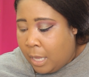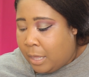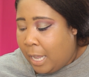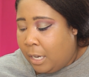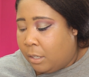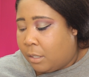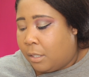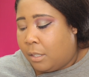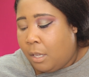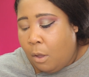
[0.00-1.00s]
They look
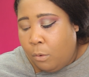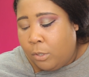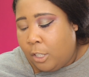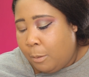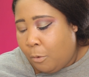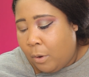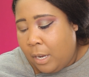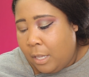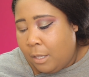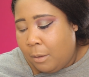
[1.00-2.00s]
so
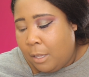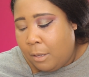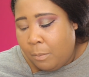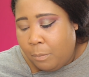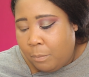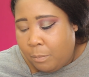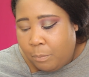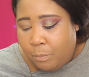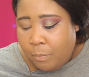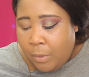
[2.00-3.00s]
shimmery in the
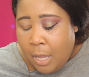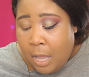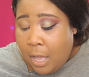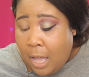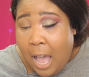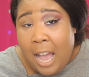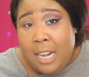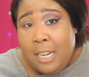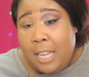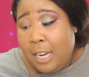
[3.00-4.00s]
I
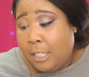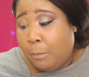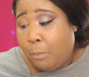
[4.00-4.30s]
need to get into